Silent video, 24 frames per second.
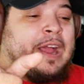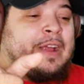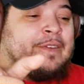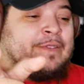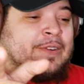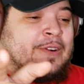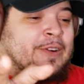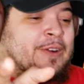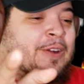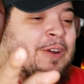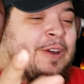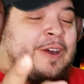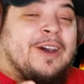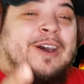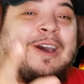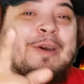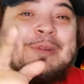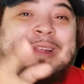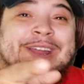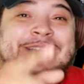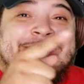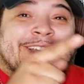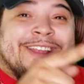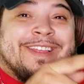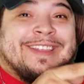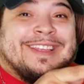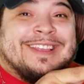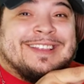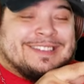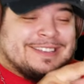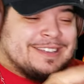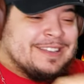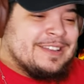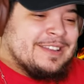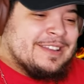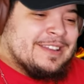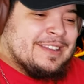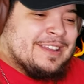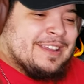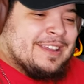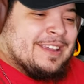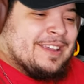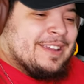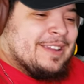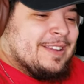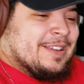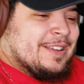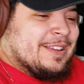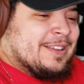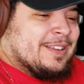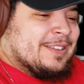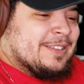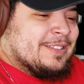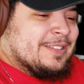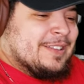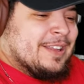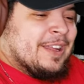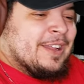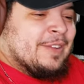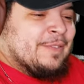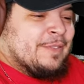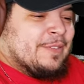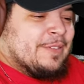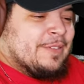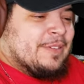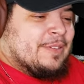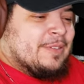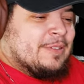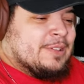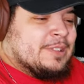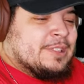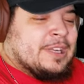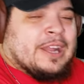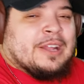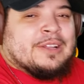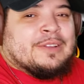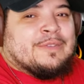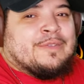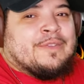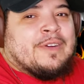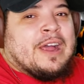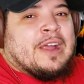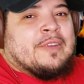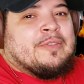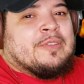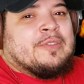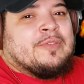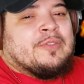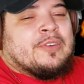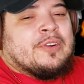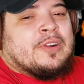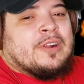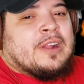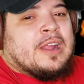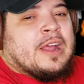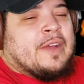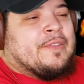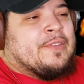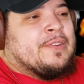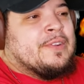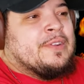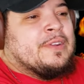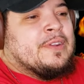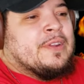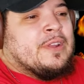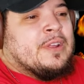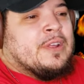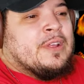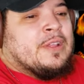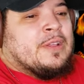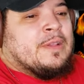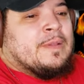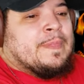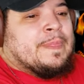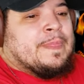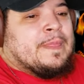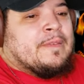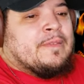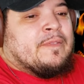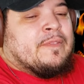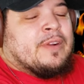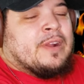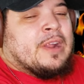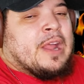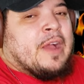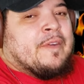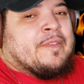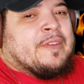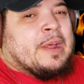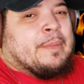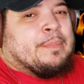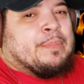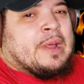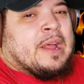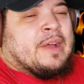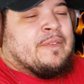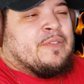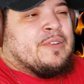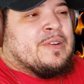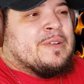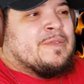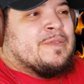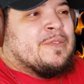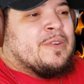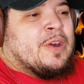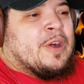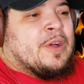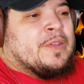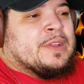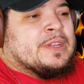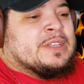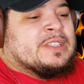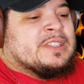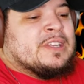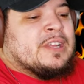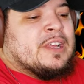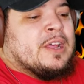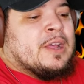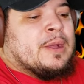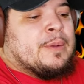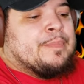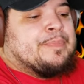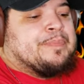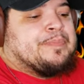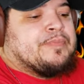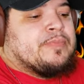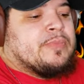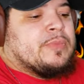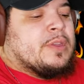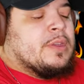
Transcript: Fiverr. Oh, I want to hear this. Uh, shout out to Fiverr for having for having that platform for all these um,